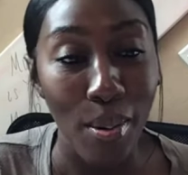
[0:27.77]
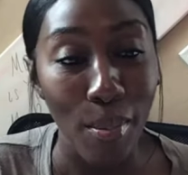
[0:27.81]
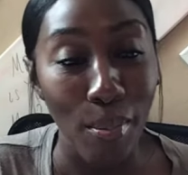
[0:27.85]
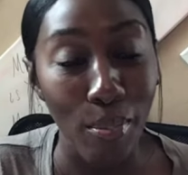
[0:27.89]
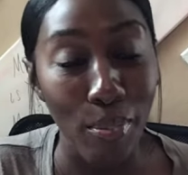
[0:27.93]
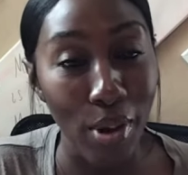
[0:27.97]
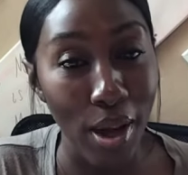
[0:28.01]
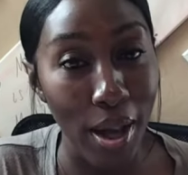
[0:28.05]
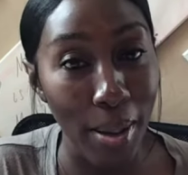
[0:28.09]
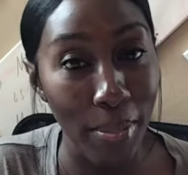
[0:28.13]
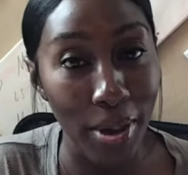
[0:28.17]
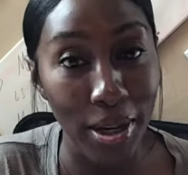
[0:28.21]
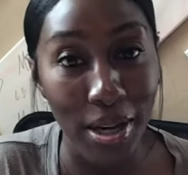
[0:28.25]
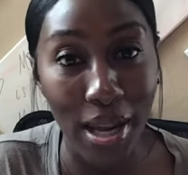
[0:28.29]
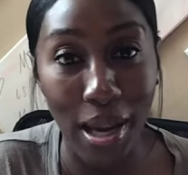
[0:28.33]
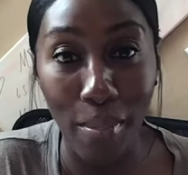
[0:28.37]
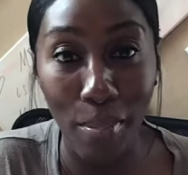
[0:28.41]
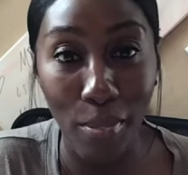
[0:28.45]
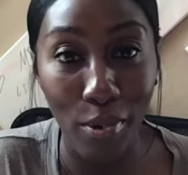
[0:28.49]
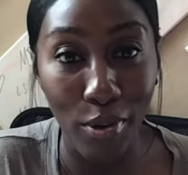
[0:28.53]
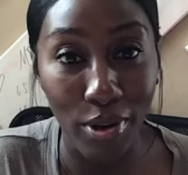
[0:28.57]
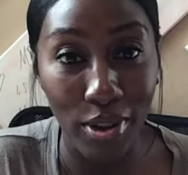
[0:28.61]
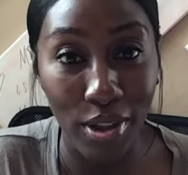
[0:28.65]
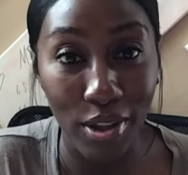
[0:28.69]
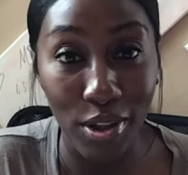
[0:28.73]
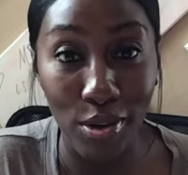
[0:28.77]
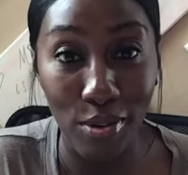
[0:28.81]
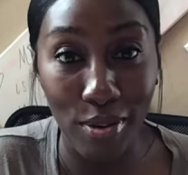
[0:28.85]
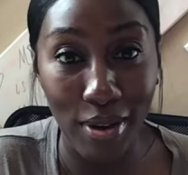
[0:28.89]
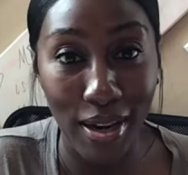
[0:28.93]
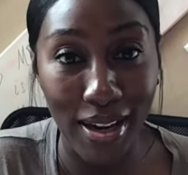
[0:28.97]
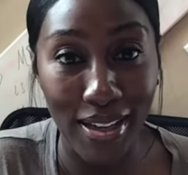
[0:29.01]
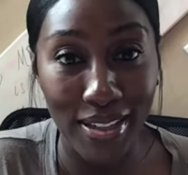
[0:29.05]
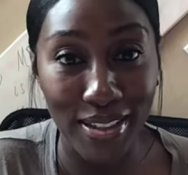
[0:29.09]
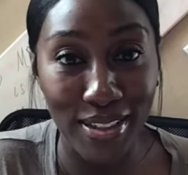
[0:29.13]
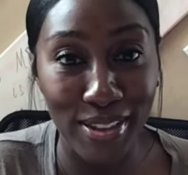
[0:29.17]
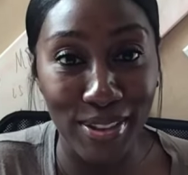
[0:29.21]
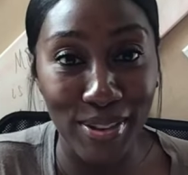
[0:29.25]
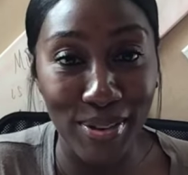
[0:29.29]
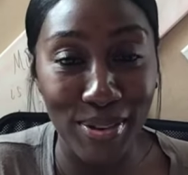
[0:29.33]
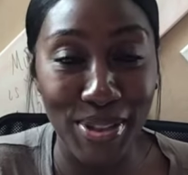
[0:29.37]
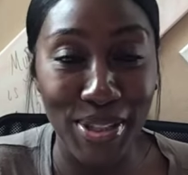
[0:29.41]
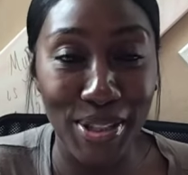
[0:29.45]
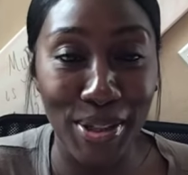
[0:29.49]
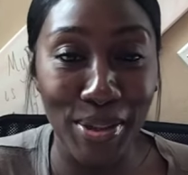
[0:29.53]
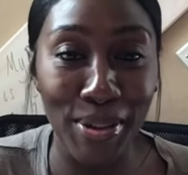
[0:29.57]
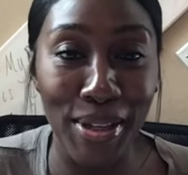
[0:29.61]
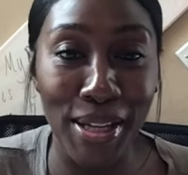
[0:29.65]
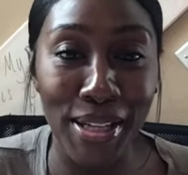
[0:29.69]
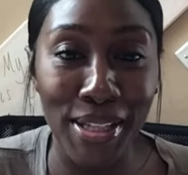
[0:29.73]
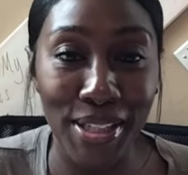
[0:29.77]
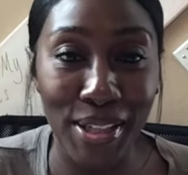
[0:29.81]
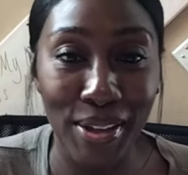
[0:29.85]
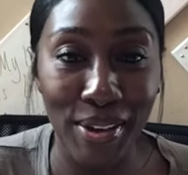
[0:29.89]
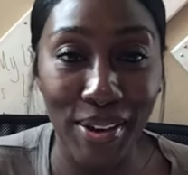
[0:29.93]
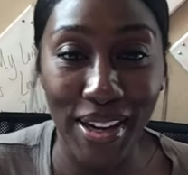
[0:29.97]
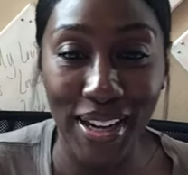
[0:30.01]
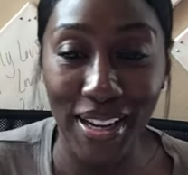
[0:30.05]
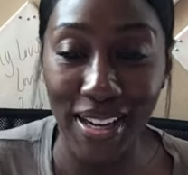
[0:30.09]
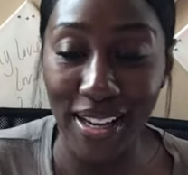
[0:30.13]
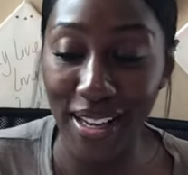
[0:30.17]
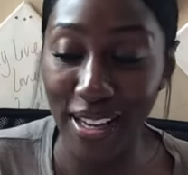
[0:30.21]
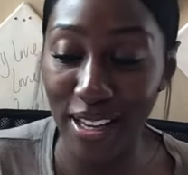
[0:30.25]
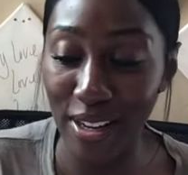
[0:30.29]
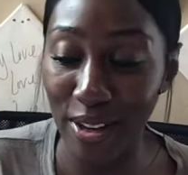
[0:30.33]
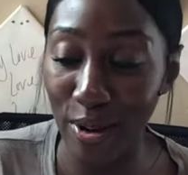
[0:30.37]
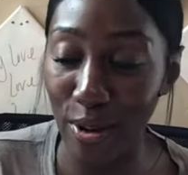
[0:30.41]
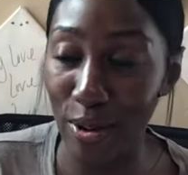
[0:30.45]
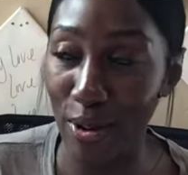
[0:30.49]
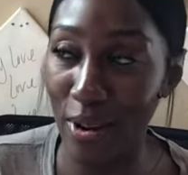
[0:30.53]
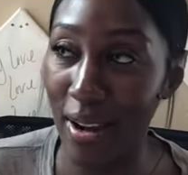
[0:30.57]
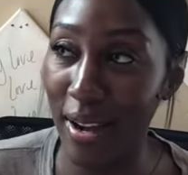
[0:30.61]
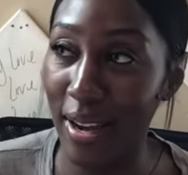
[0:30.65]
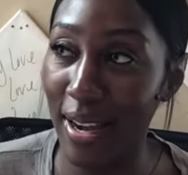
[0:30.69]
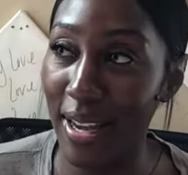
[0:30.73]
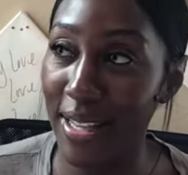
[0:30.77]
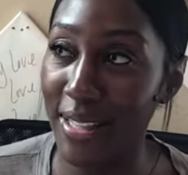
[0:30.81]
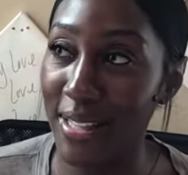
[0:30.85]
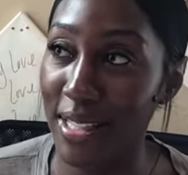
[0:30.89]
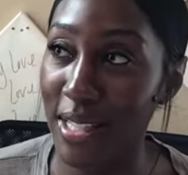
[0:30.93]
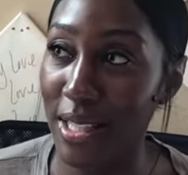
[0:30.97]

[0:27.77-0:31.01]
Probably not more than you guys do. So let's go ahead and get it going, guys.